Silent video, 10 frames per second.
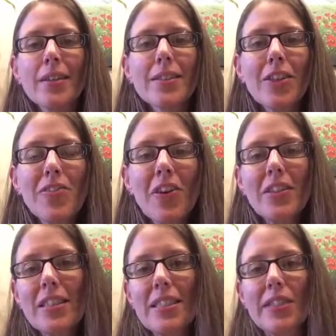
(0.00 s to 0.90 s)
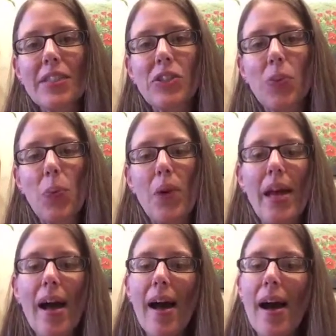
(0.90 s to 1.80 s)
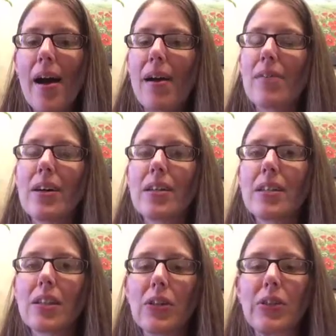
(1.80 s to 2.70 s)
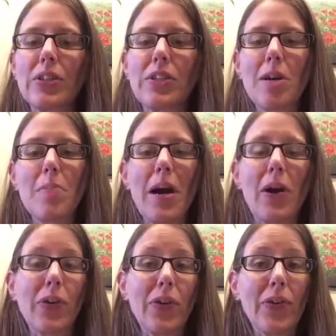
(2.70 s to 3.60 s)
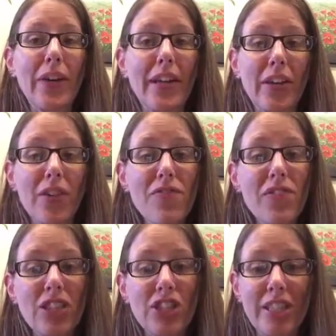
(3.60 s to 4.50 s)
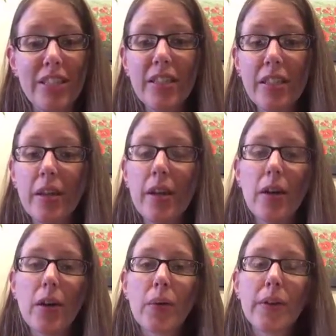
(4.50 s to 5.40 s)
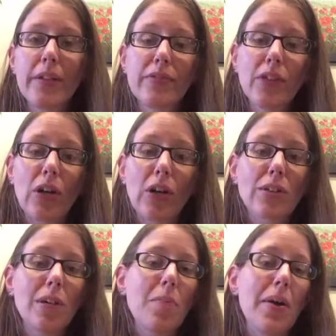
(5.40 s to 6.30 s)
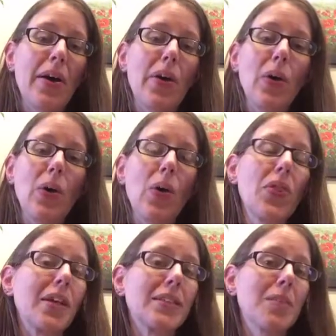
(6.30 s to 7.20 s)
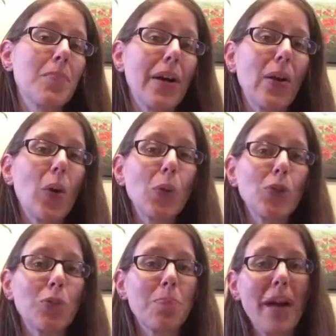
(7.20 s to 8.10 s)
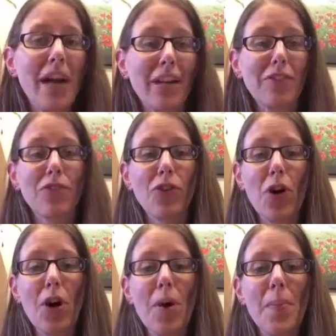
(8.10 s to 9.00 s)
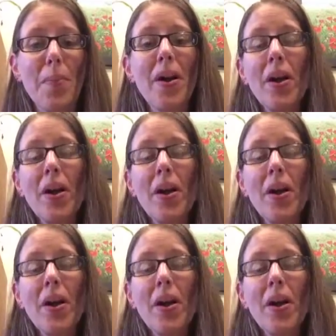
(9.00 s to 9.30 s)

So far in this series, we have learned about creating your vision. We've talked about things that might hold you back from